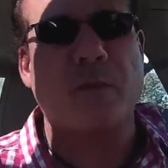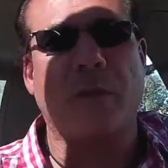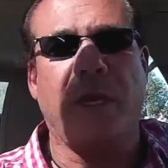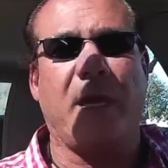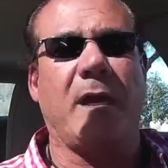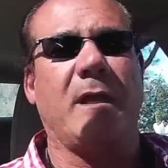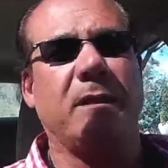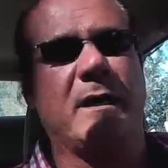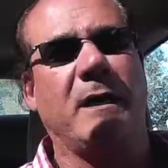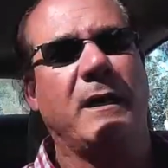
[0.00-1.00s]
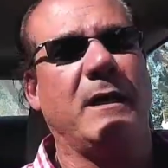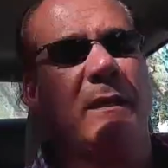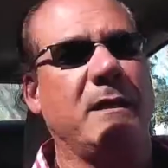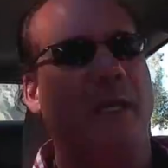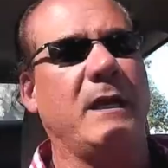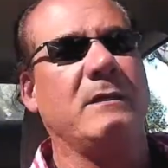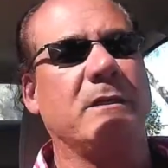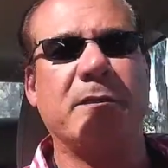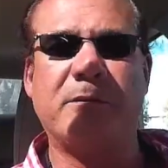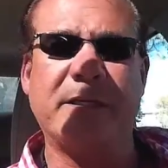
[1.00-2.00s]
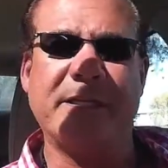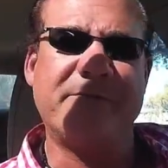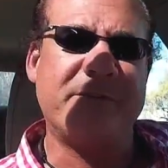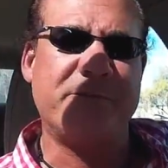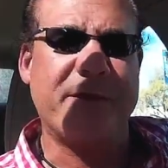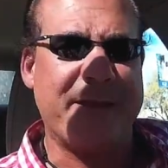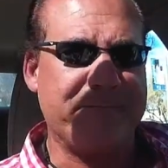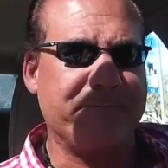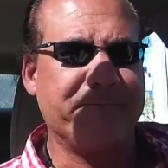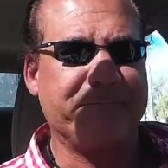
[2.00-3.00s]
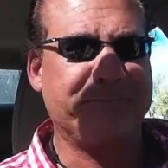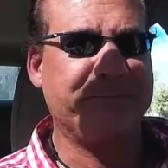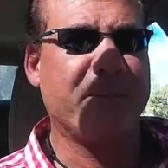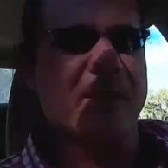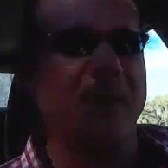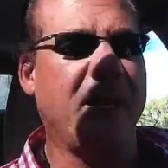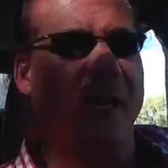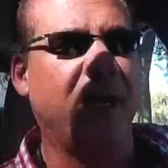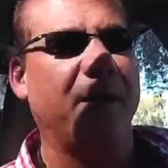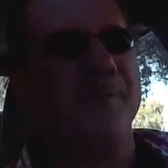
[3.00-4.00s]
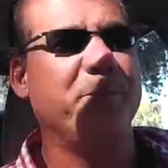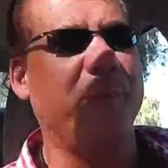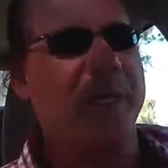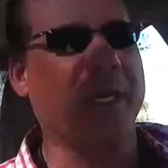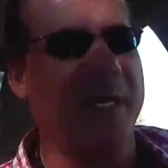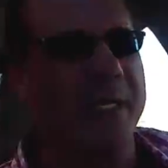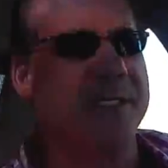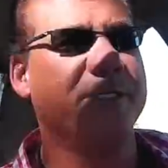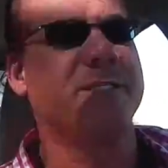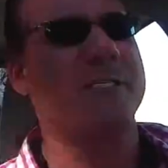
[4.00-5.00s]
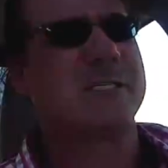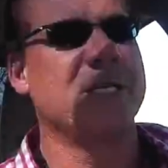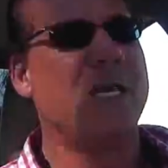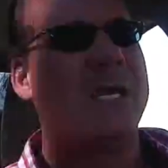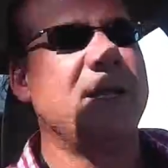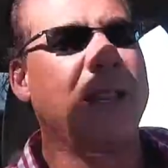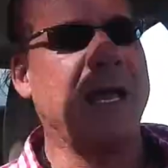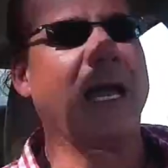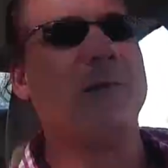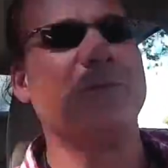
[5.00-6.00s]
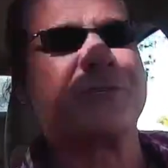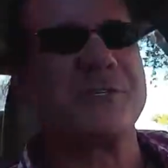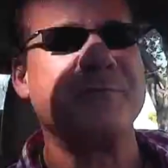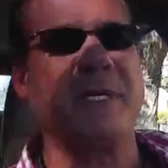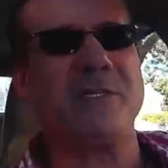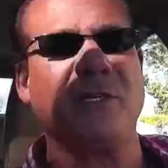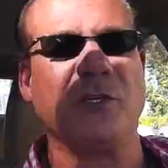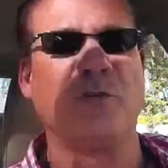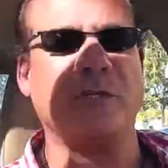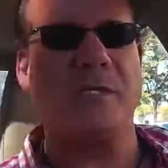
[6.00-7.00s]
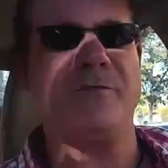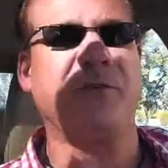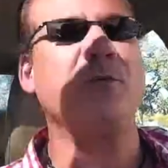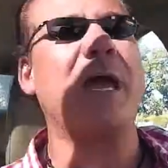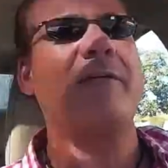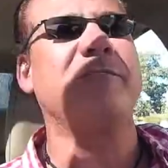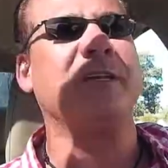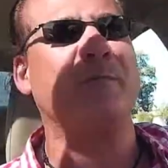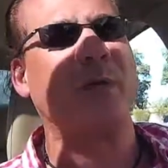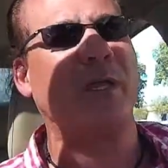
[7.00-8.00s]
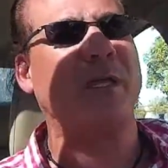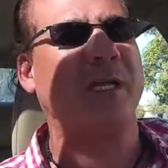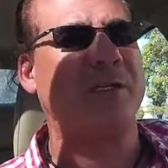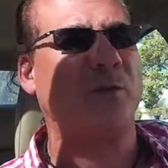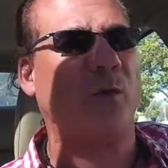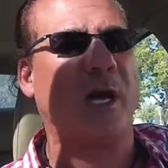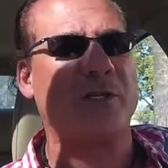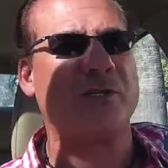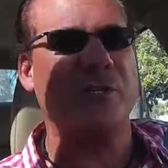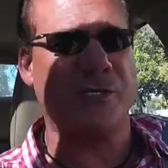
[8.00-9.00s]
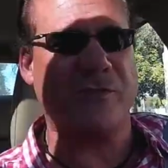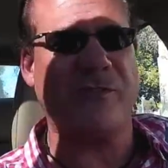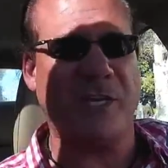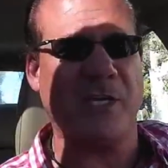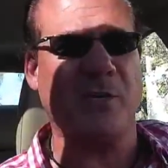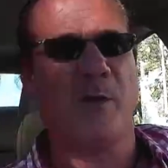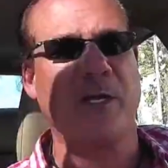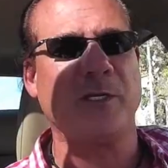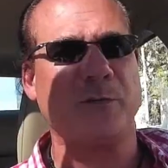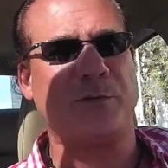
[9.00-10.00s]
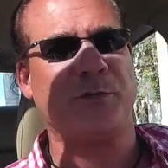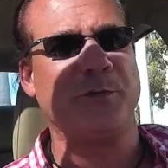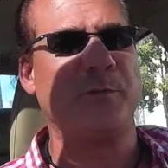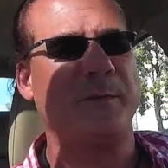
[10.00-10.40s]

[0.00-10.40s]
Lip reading: And literally live the dream. Because I will submit to you that if you have the ability to watch this video on YouTube,